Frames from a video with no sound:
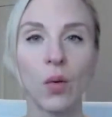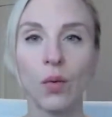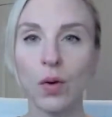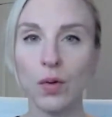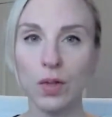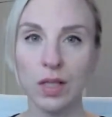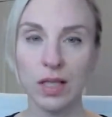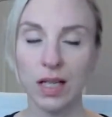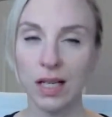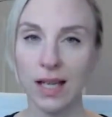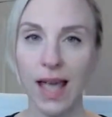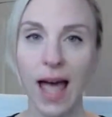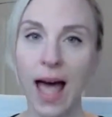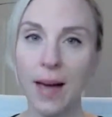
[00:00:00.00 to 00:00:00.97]

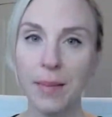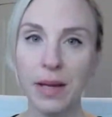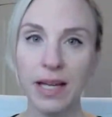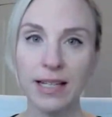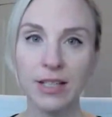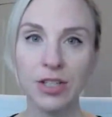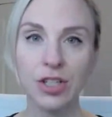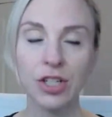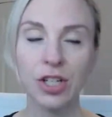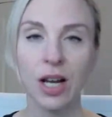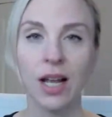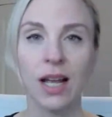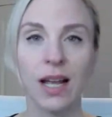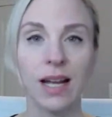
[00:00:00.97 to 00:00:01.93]
roasted
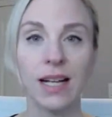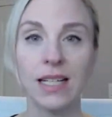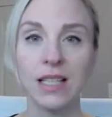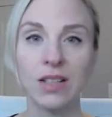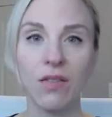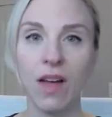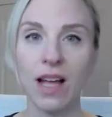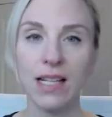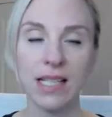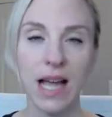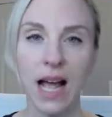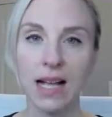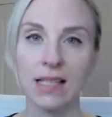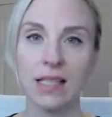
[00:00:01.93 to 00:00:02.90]
cabbage. It's
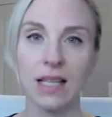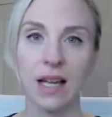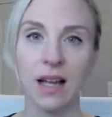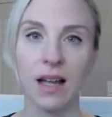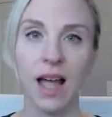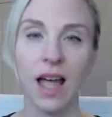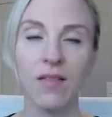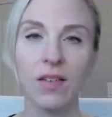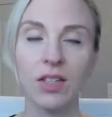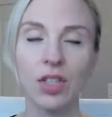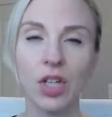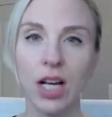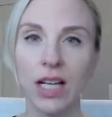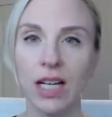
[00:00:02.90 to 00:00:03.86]
fantastic. I haven't
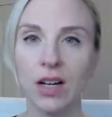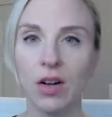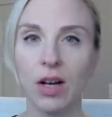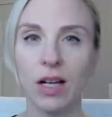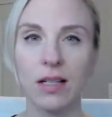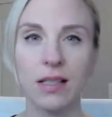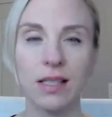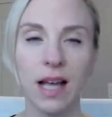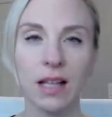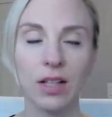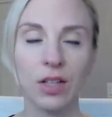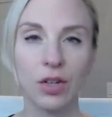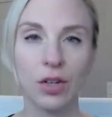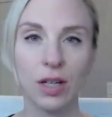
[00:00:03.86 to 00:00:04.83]
tried it on
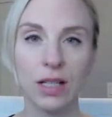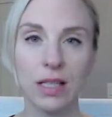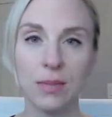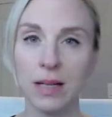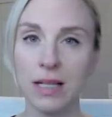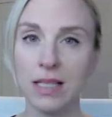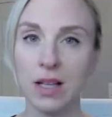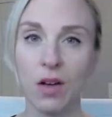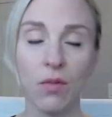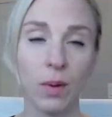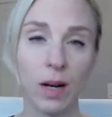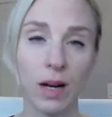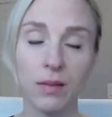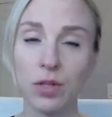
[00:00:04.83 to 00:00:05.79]
salad greens myself,
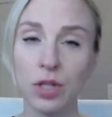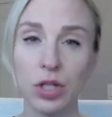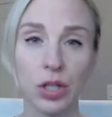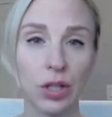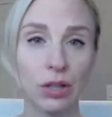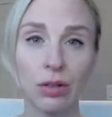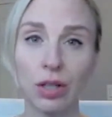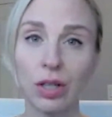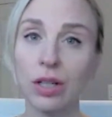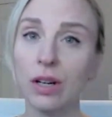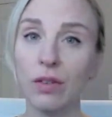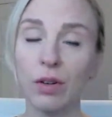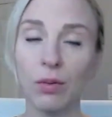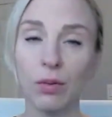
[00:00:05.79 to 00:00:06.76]
but I'm sure you could
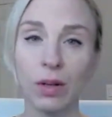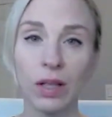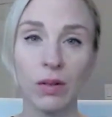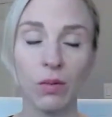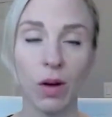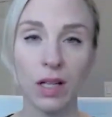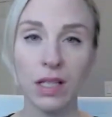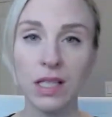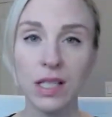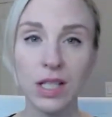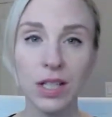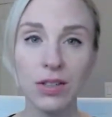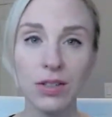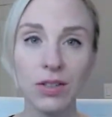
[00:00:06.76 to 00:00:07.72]
if you really wanted
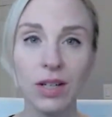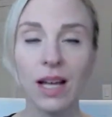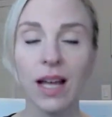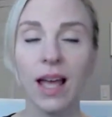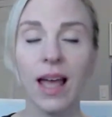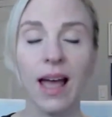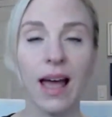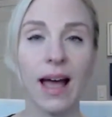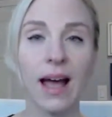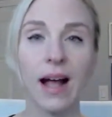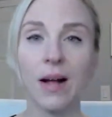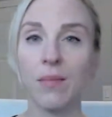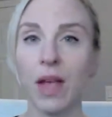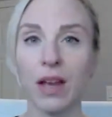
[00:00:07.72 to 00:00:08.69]
to,
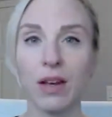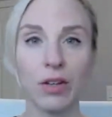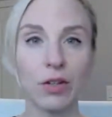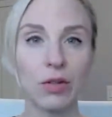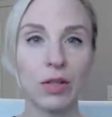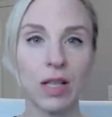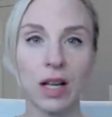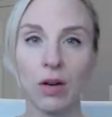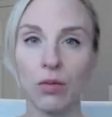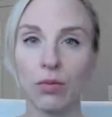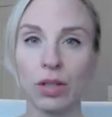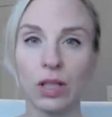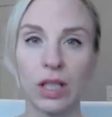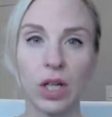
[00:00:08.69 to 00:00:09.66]
and use like a
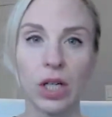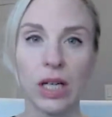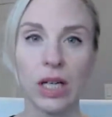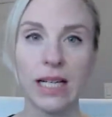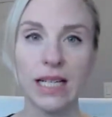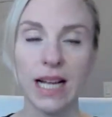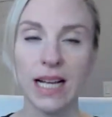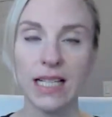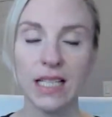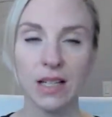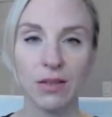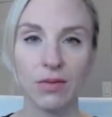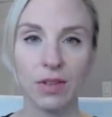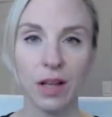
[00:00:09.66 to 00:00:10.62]
really great
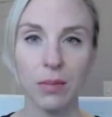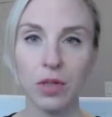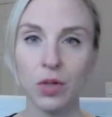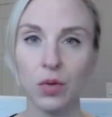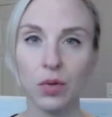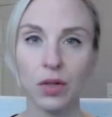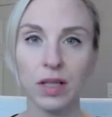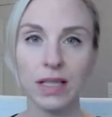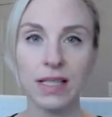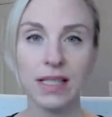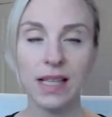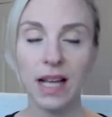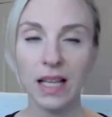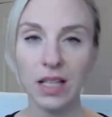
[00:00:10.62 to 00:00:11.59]
anti-inflammatory
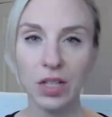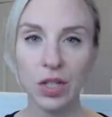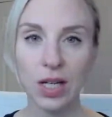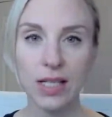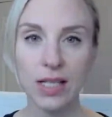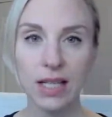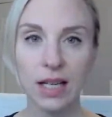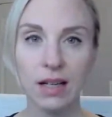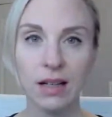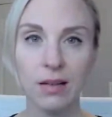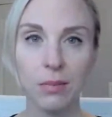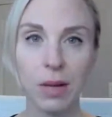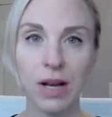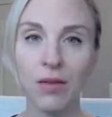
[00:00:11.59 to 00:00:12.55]
salad
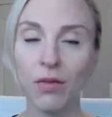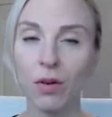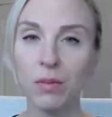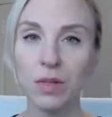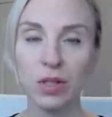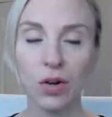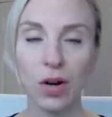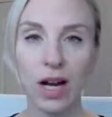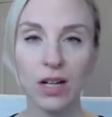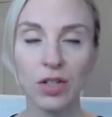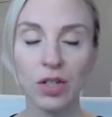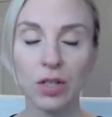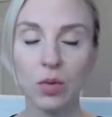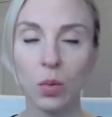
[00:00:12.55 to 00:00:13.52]
dressing made from
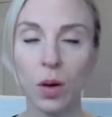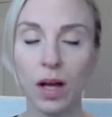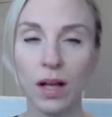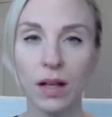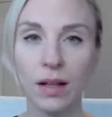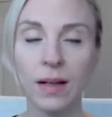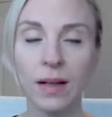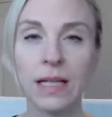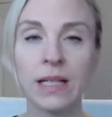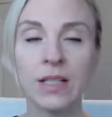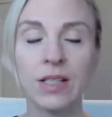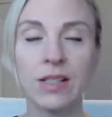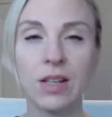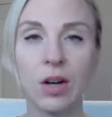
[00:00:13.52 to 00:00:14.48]
scratch as well.
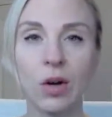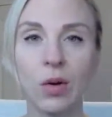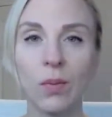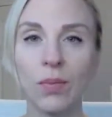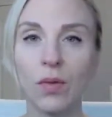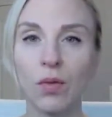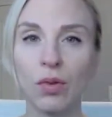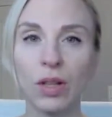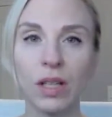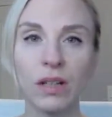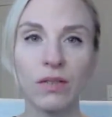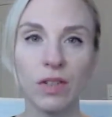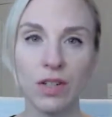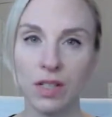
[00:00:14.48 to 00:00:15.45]
So
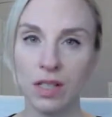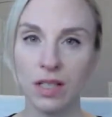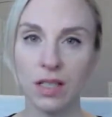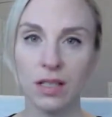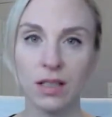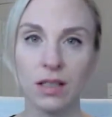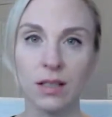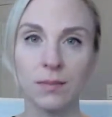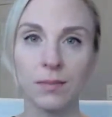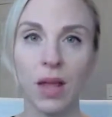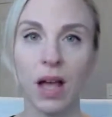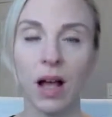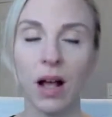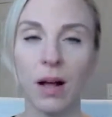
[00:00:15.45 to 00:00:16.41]
really
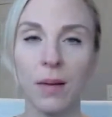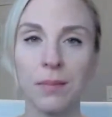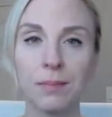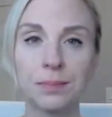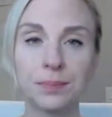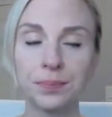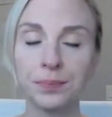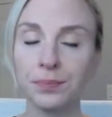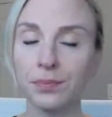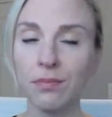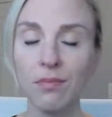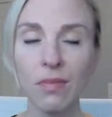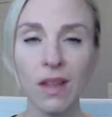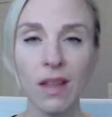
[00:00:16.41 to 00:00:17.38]
versatile.
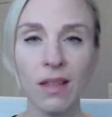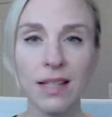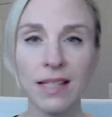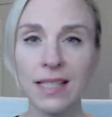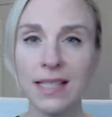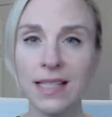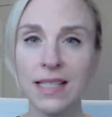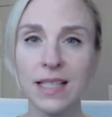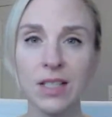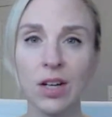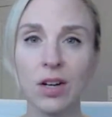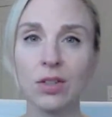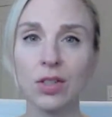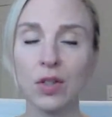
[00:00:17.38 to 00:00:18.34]
The seasonings
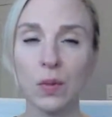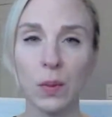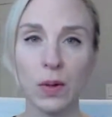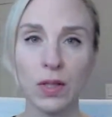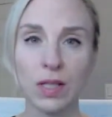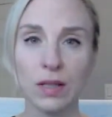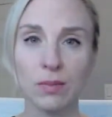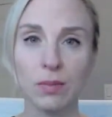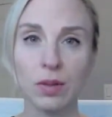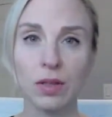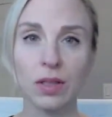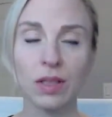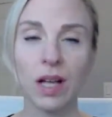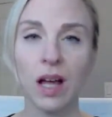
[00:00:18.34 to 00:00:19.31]
are super
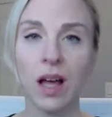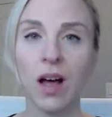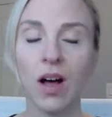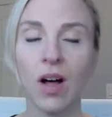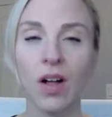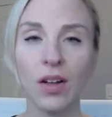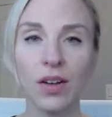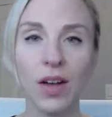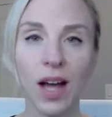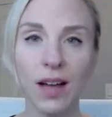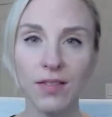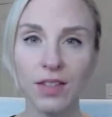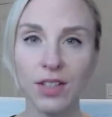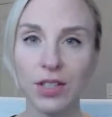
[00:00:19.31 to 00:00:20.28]
simple. All you
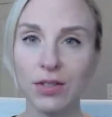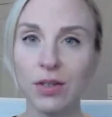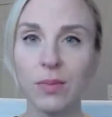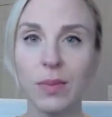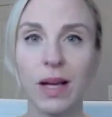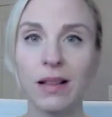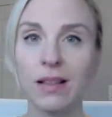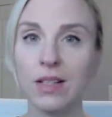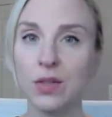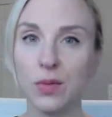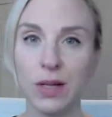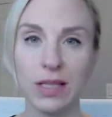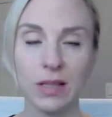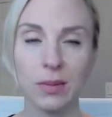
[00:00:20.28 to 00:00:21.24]
have to do to make
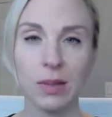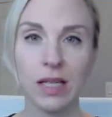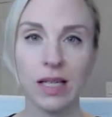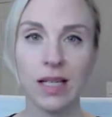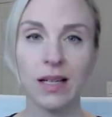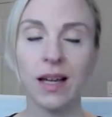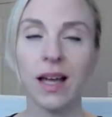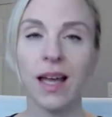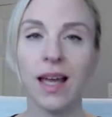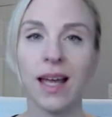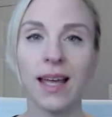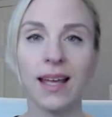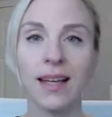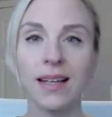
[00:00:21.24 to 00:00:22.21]
this recipe
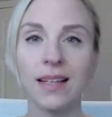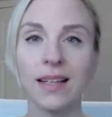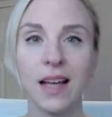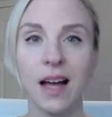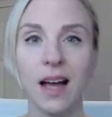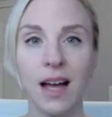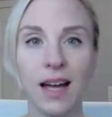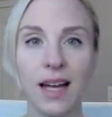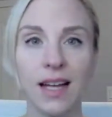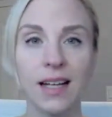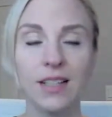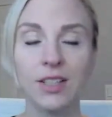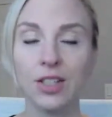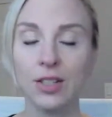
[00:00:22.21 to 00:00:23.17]
is
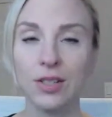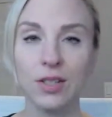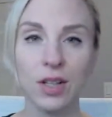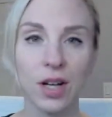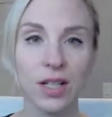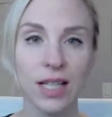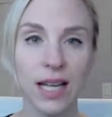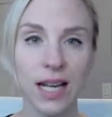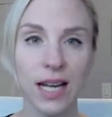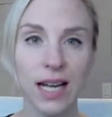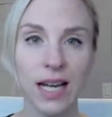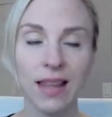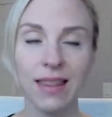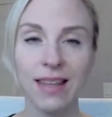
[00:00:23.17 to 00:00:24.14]
I just
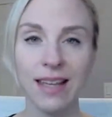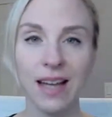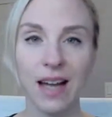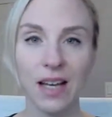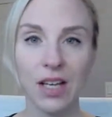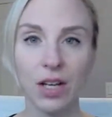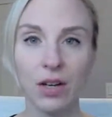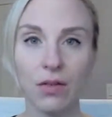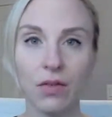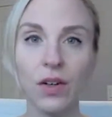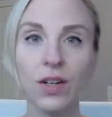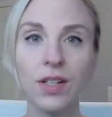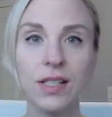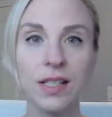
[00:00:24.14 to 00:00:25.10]
saute the onion
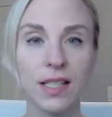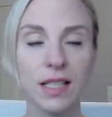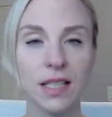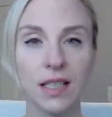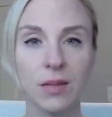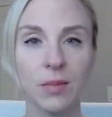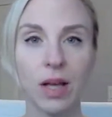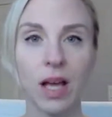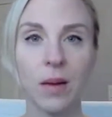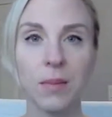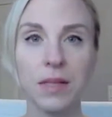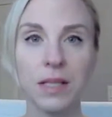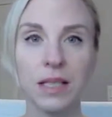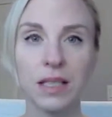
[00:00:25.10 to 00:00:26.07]
first until it
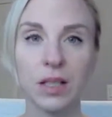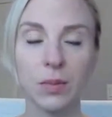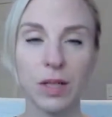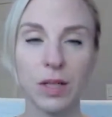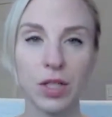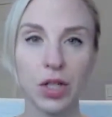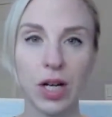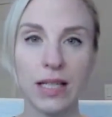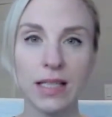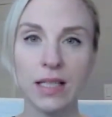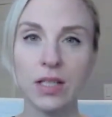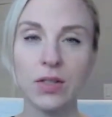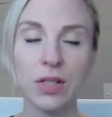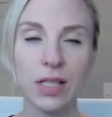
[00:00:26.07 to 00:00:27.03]
becomes a little bit
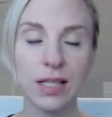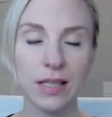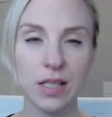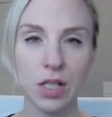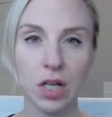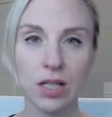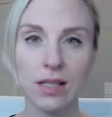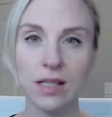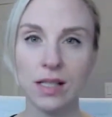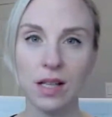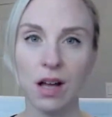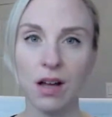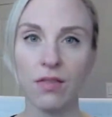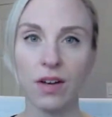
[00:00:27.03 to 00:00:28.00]
translucent, starts to
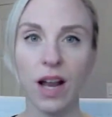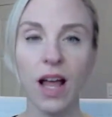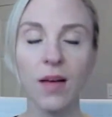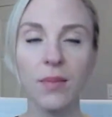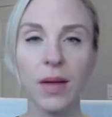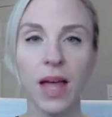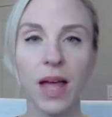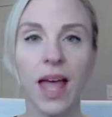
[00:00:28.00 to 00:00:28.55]
soften up.